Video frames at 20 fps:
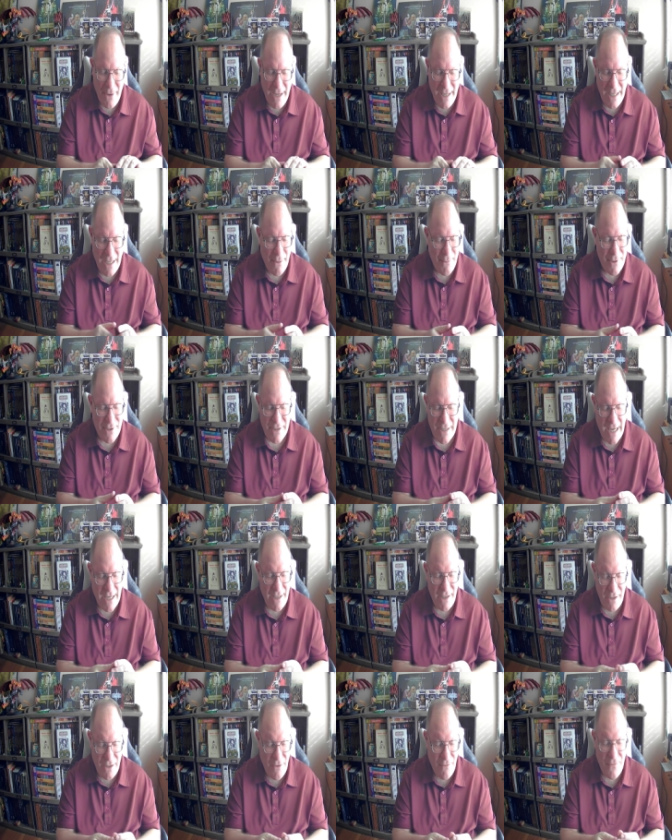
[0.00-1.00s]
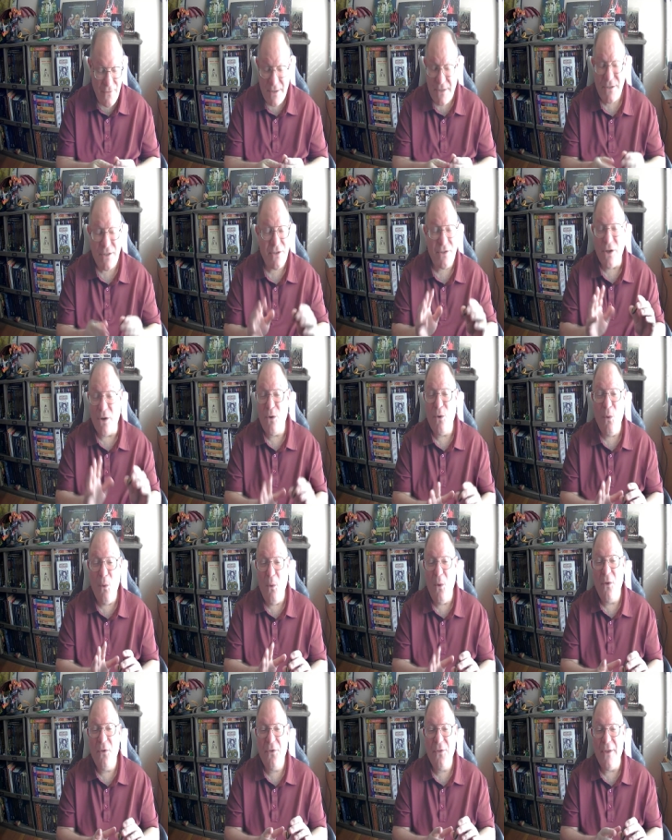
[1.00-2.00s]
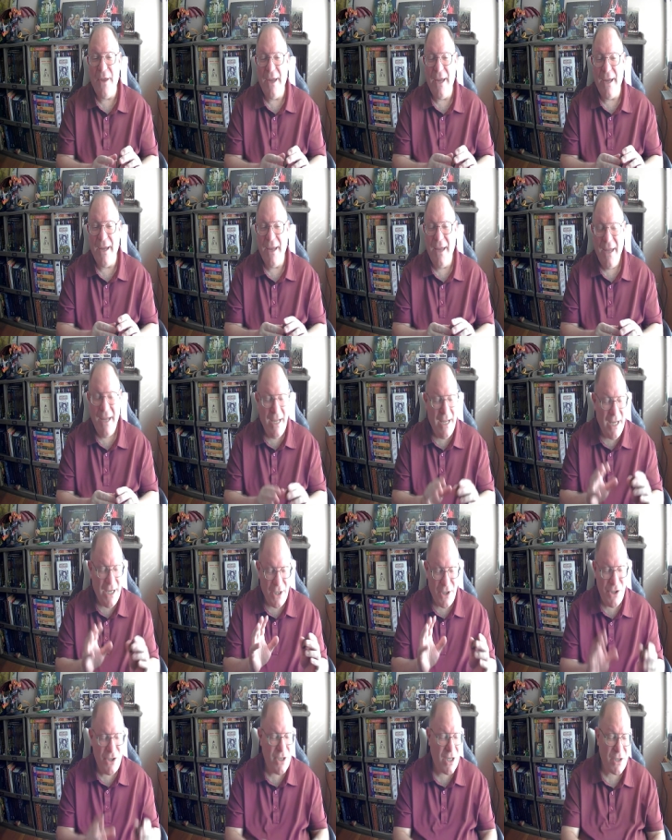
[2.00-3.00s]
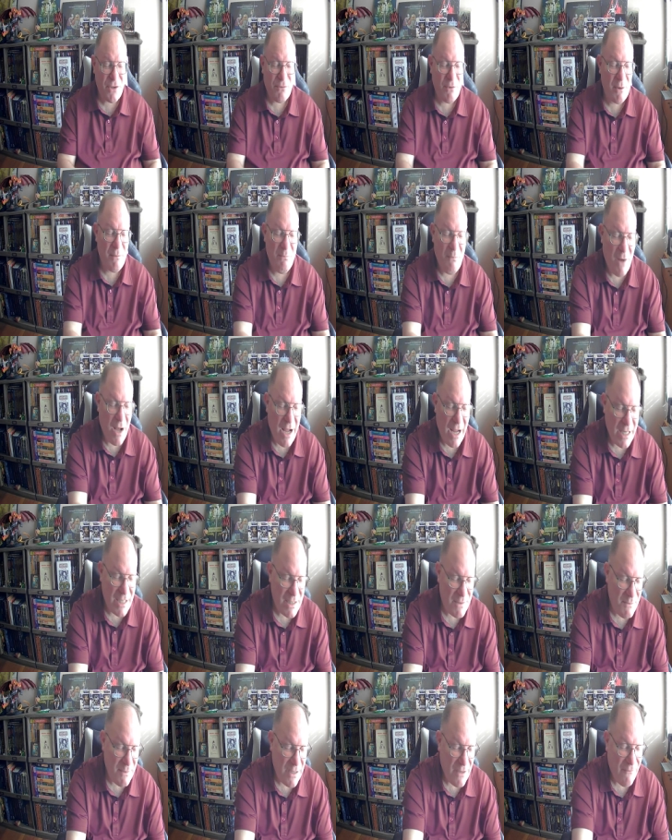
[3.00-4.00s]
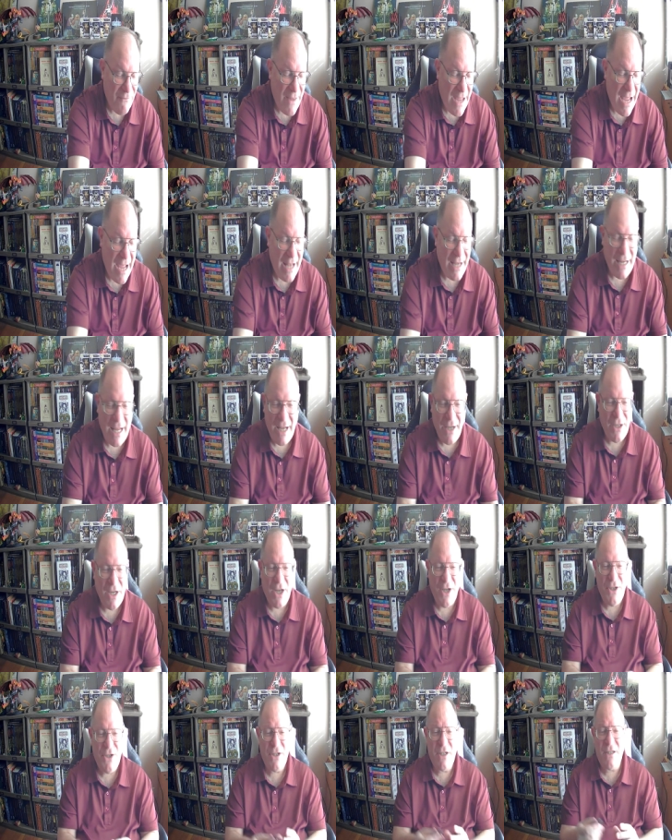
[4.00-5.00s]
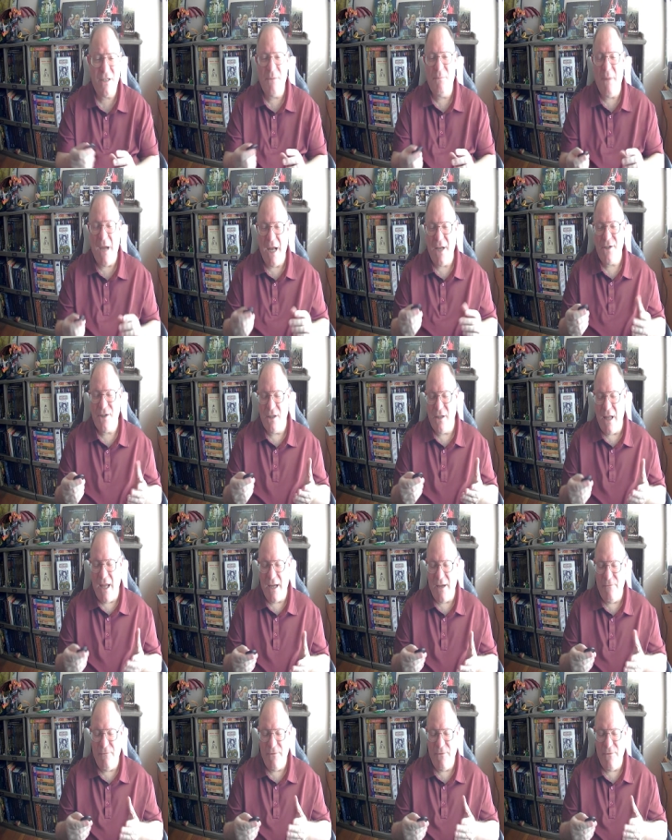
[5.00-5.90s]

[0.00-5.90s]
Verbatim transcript: I was like, you know, this is a cool thing. It just reminds me of that, and just imagine, like, if you're